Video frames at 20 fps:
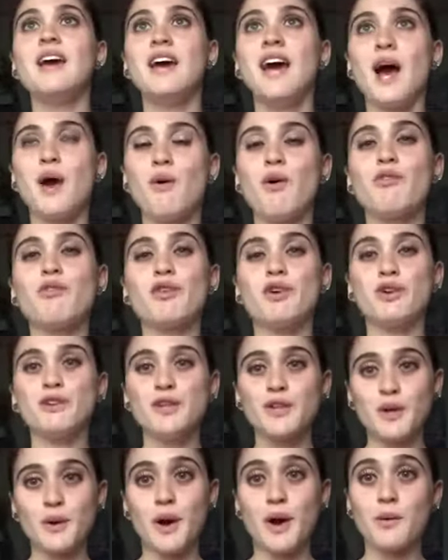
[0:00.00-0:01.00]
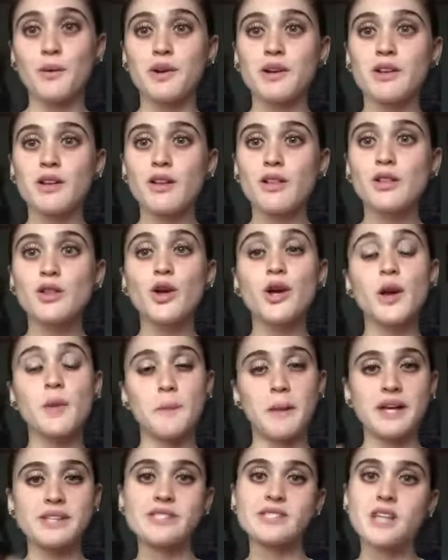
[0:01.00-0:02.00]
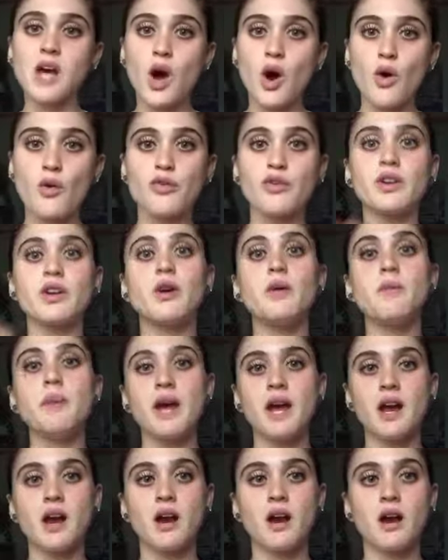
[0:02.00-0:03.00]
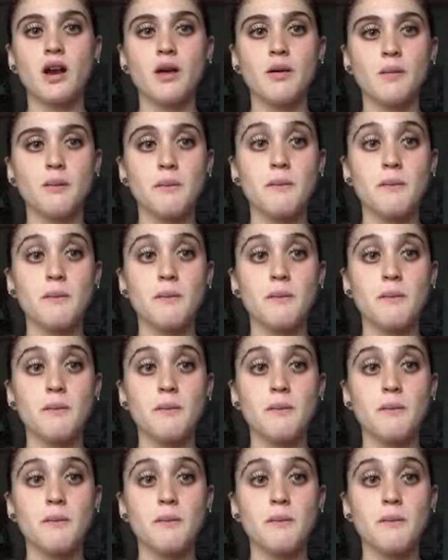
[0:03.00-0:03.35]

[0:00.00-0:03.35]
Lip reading: However, you know, I would look at myself and compare